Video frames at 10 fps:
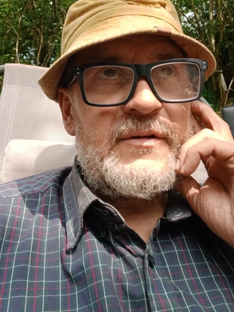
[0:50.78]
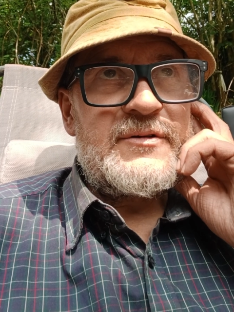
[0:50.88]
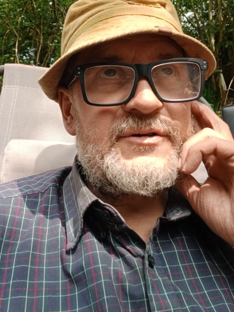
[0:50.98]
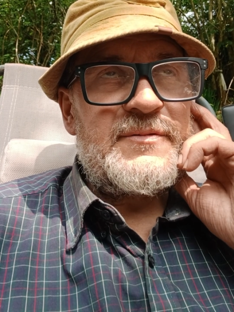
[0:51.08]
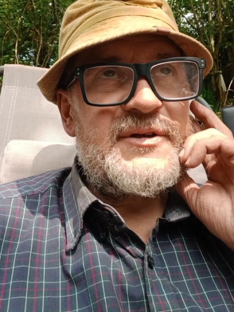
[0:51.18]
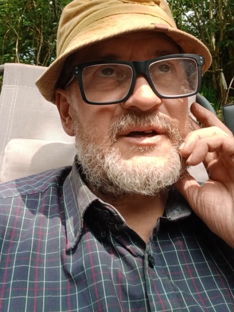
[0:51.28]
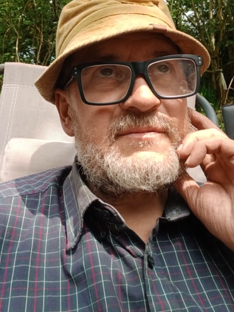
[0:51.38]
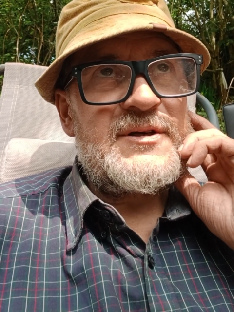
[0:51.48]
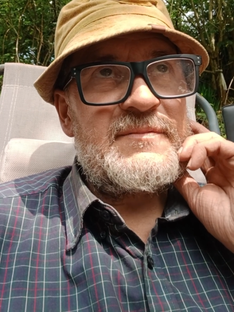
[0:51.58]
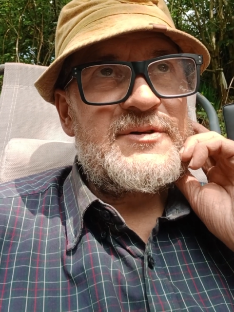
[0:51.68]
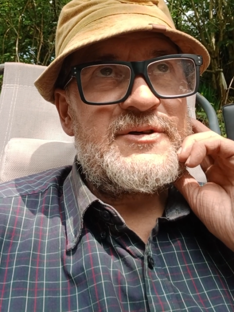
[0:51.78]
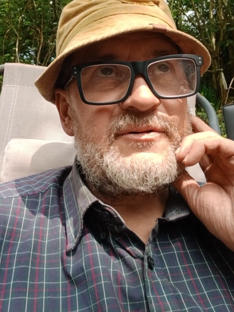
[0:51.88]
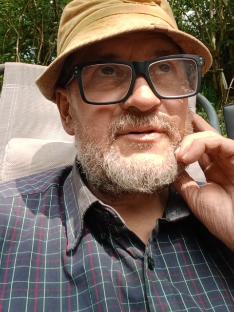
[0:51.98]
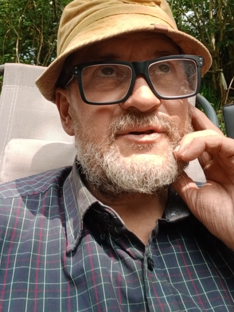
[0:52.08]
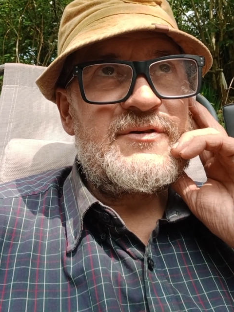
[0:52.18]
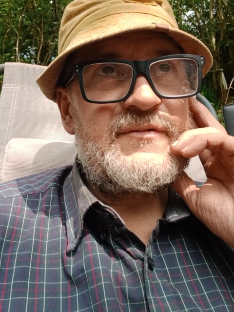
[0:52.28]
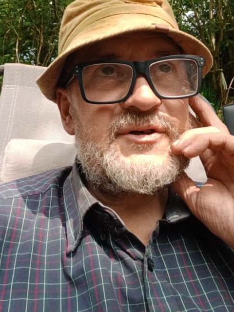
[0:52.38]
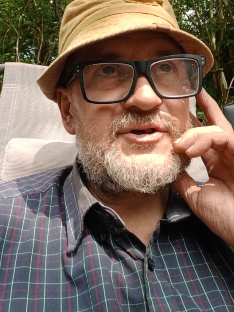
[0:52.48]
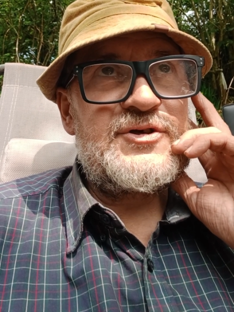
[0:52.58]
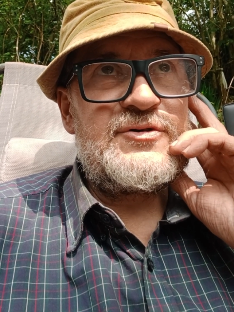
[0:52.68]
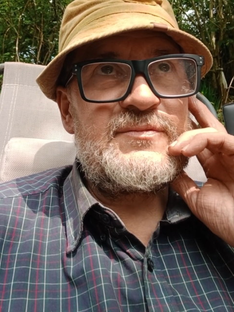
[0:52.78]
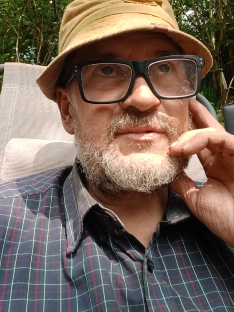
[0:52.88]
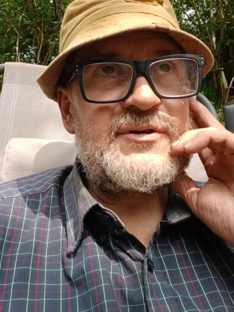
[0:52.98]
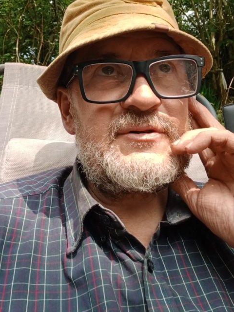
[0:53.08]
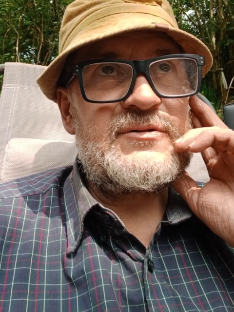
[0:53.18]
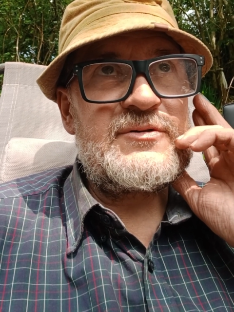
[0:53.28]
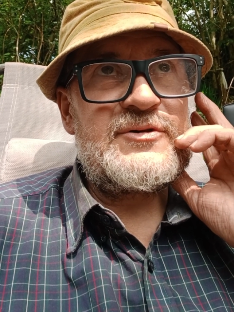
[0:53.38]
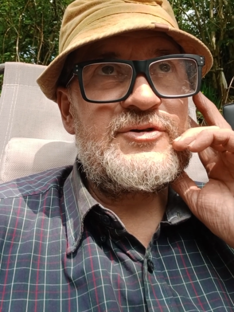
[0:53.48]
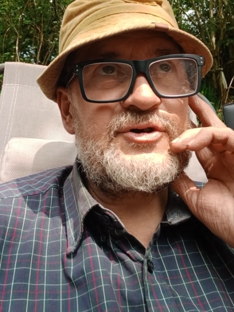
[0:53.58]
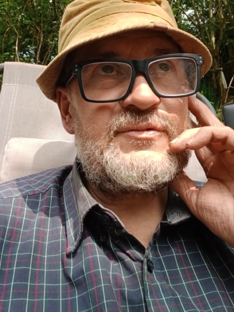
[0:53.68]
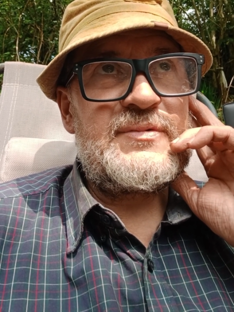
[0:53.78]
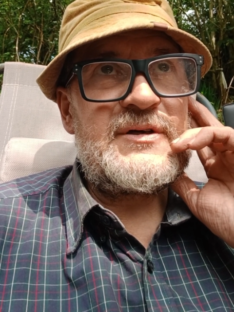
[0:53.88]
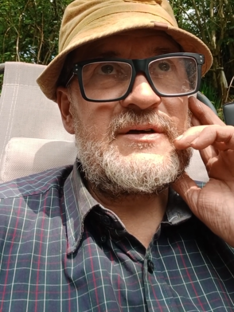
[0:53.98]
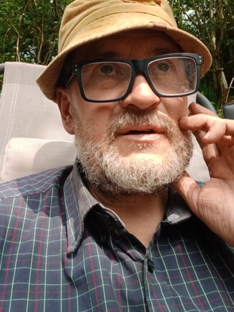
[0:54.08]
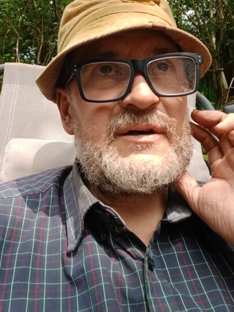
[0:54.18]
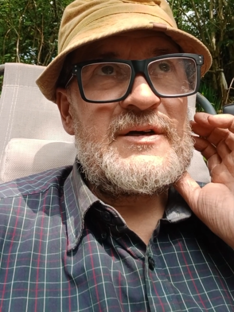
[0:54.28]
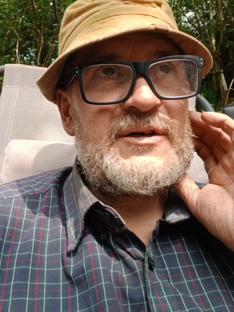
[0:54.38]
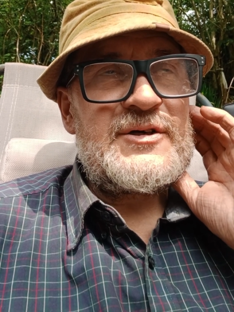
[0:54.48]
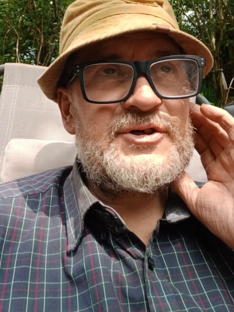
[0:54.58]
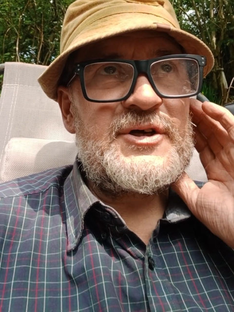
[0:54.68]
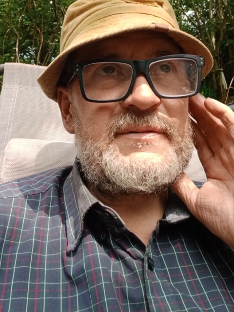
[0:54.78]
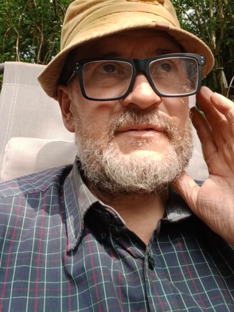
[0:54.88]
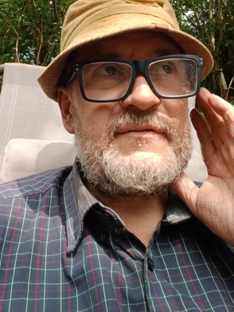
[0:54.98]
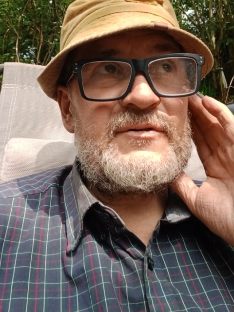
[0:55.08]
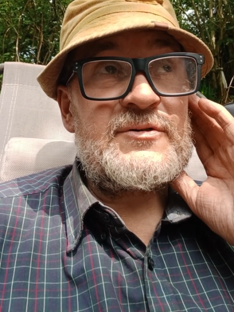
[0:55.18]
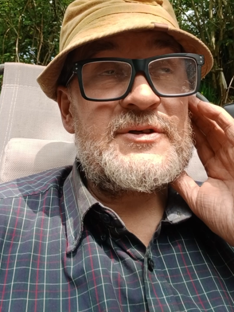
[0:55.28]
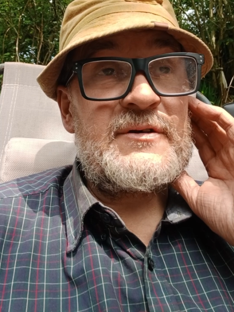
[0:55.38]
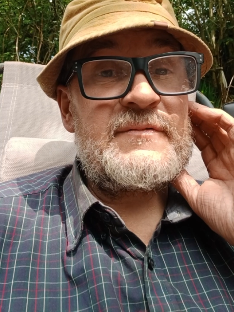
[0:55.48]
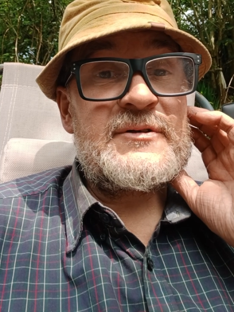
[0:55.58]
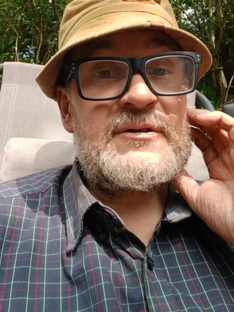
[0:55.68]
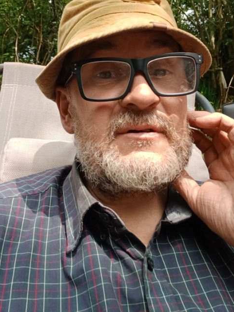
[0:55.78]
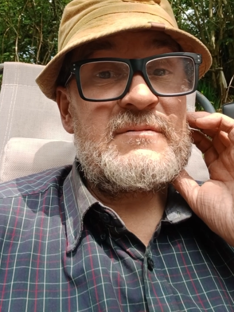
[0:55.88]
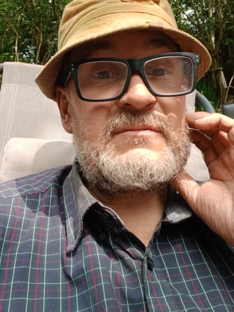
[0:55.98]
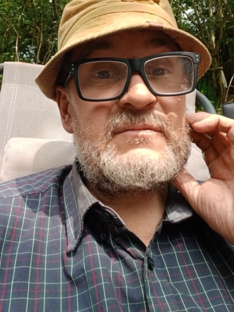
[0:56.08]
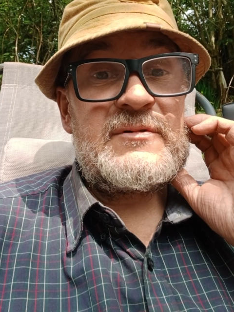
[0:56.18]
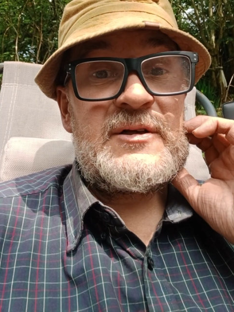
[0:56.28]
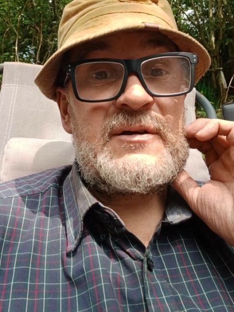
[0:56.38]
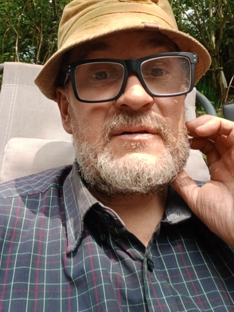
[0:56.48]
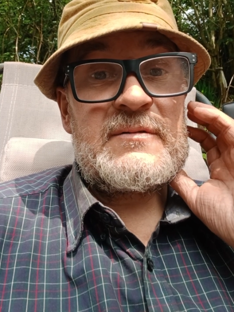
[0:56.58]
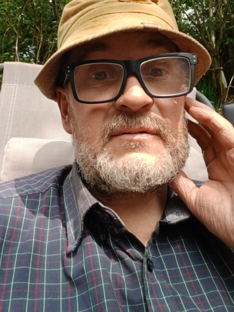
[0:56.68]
When somebody comes up to you and sort of assumes that you should be ashamed of yourself, I say, really?